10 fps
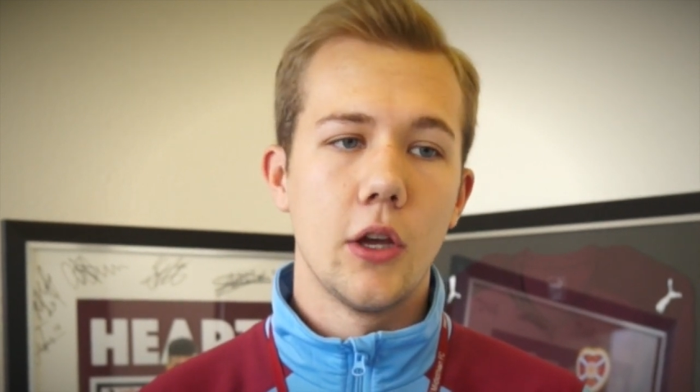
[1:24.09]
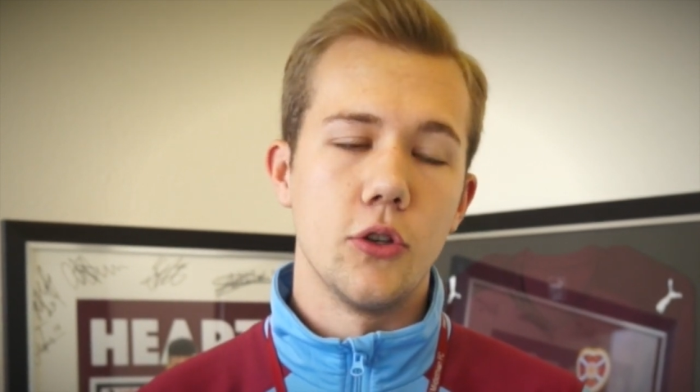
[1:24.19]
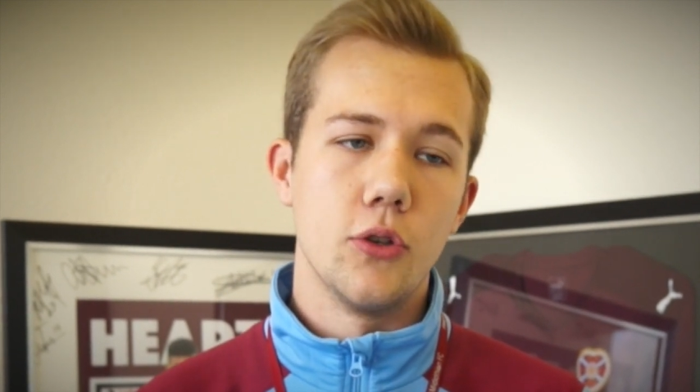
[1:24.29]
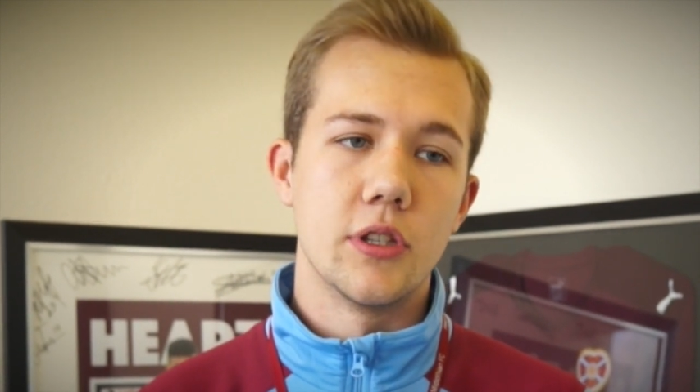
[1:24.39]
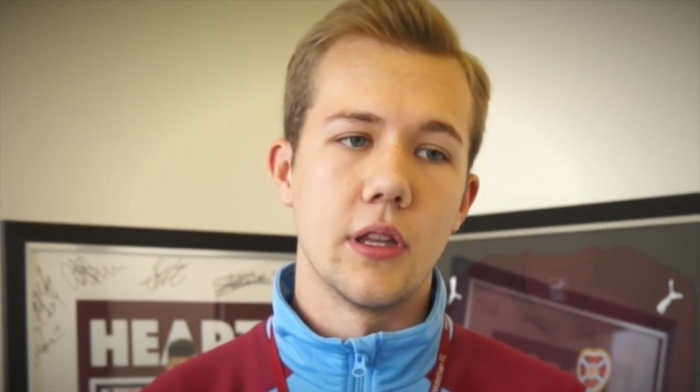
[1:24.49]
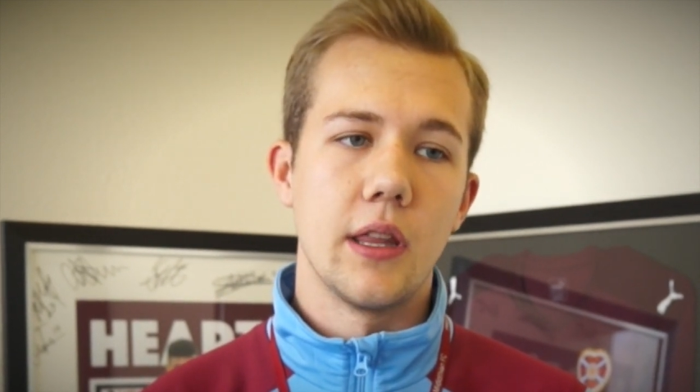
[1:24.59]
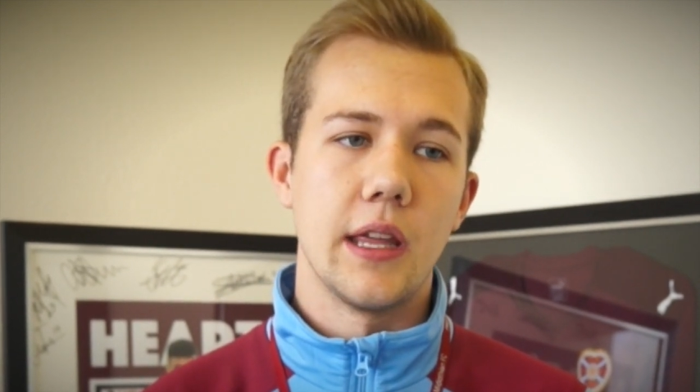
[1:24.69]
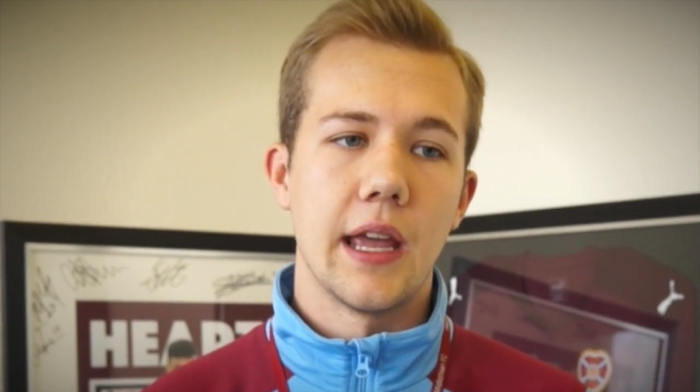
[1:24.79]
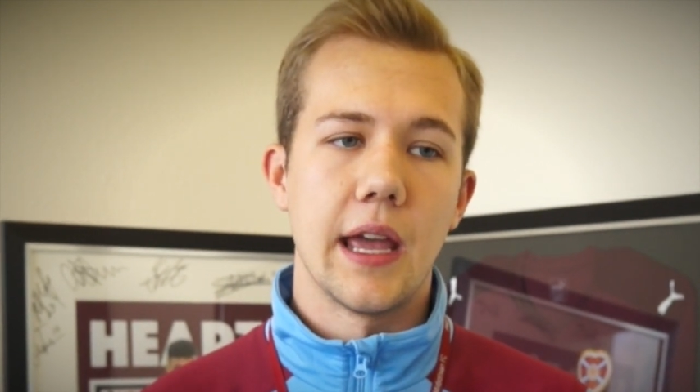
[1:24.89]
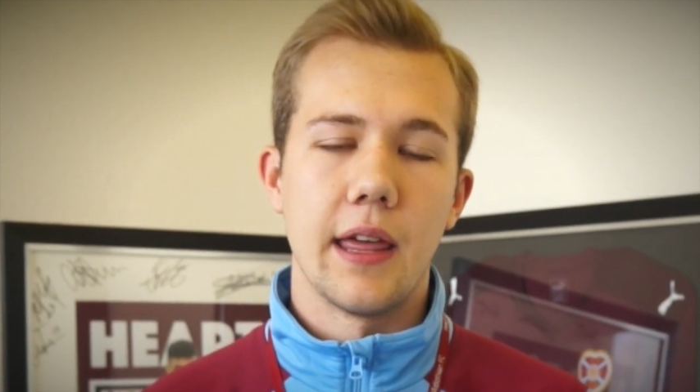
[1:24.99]
using
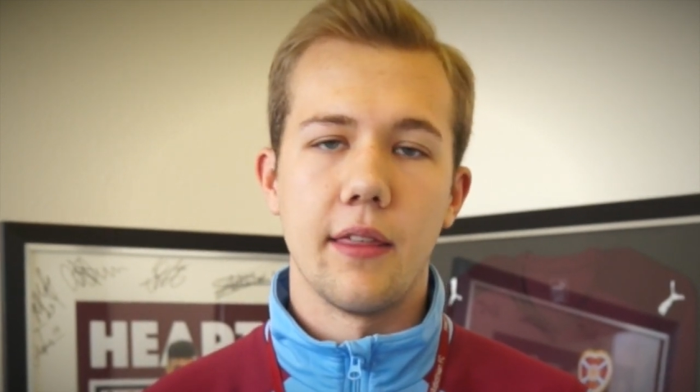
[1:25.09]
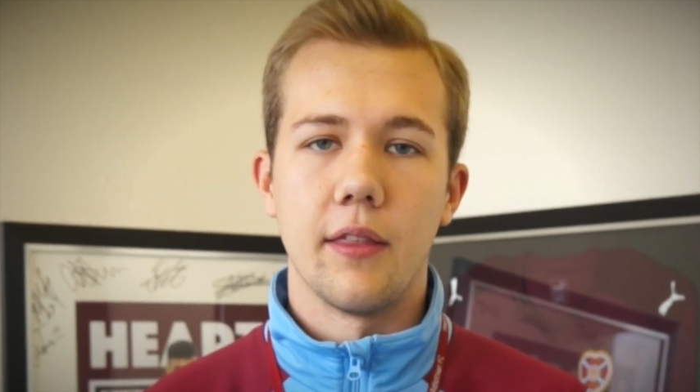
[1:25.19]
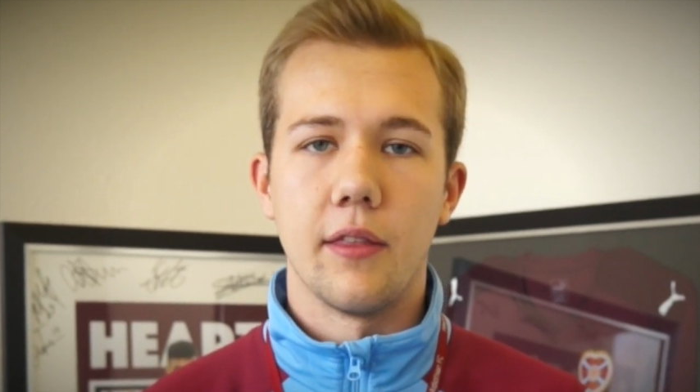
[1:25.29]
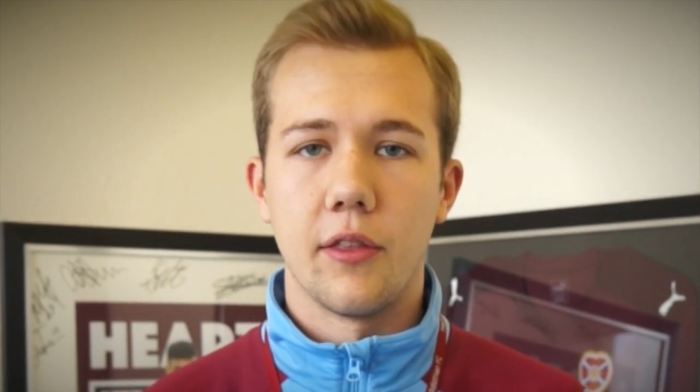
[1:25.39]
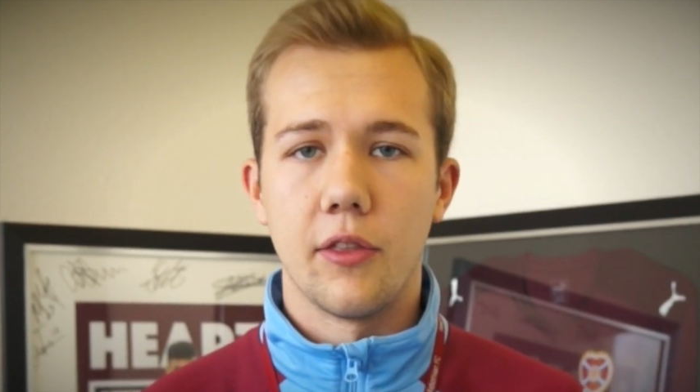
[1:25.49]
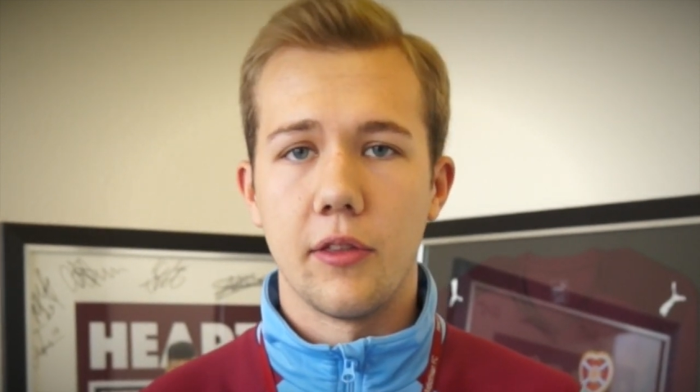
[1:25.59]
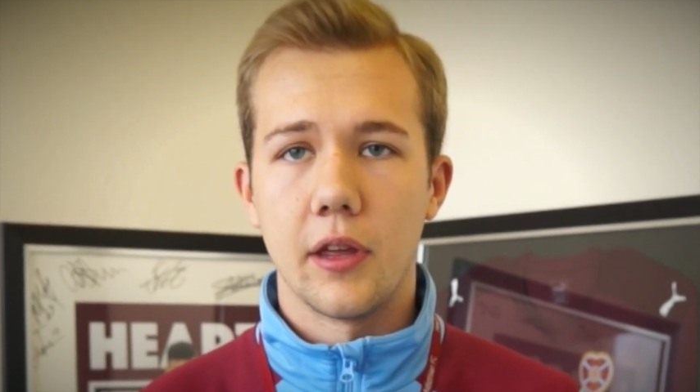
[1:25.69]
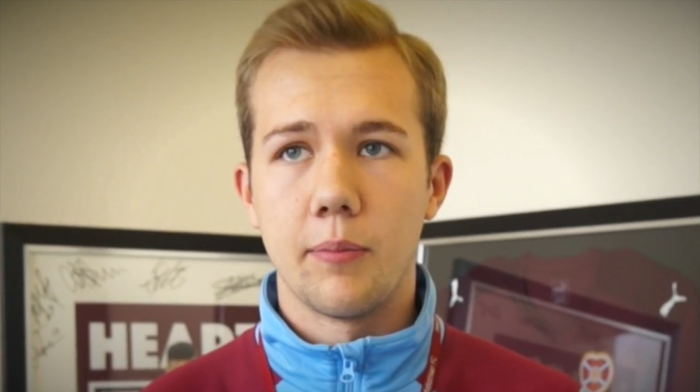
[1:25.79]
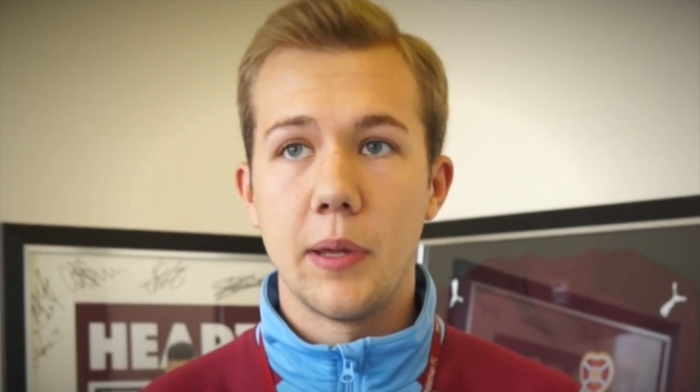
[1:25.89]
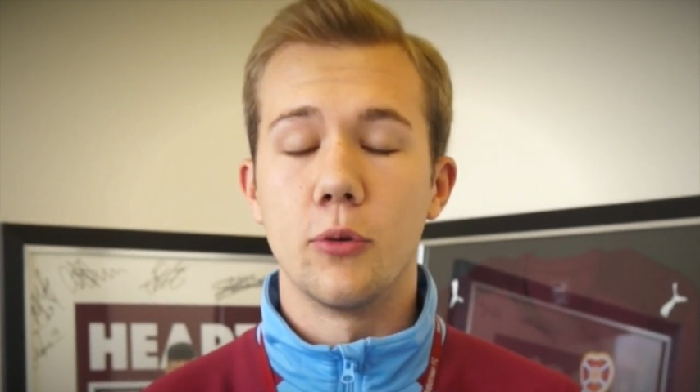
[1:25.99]

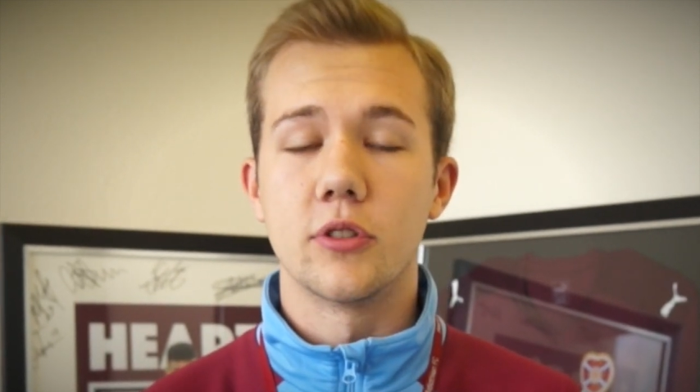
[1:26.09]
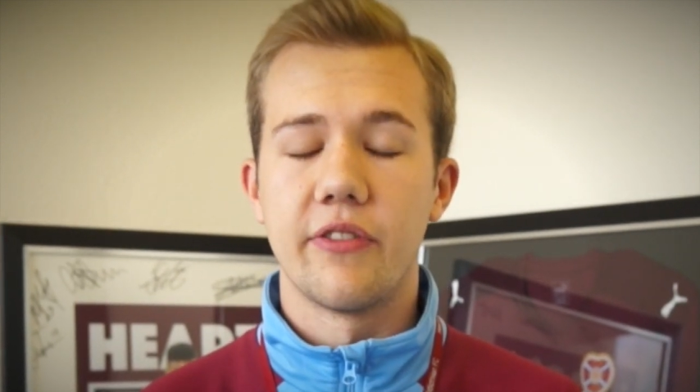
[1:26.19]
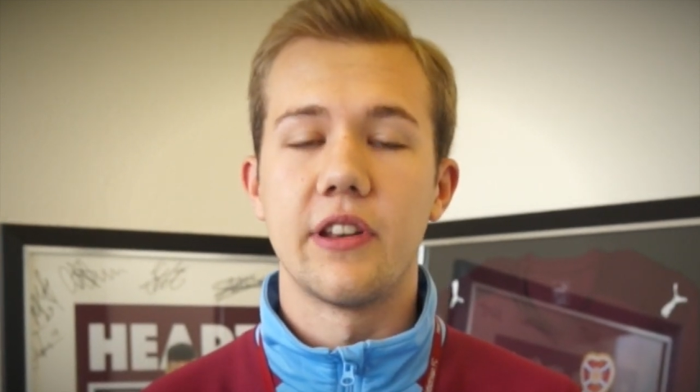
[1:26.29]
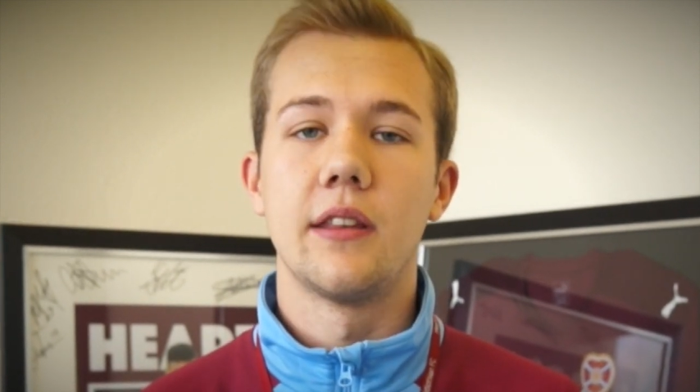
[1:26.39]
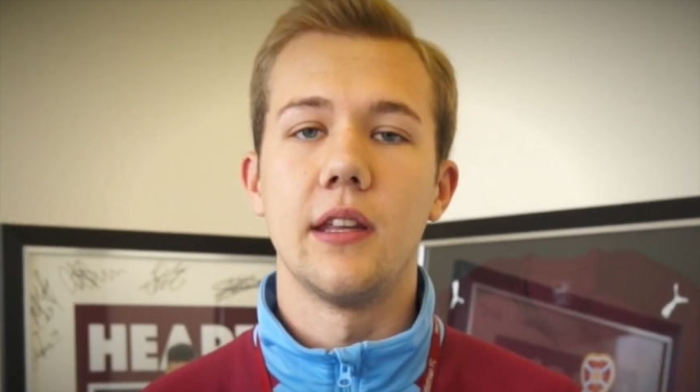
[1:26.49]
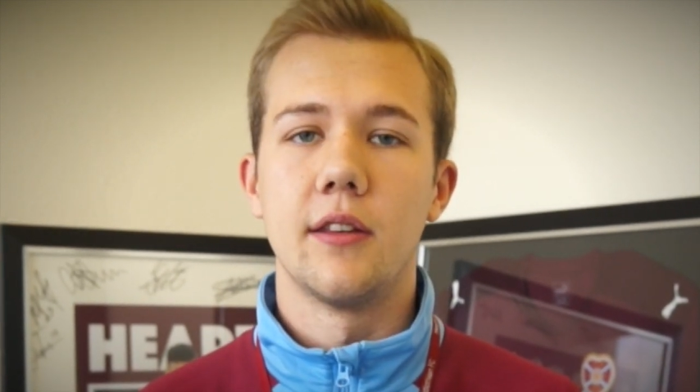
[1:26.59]
the people's affinity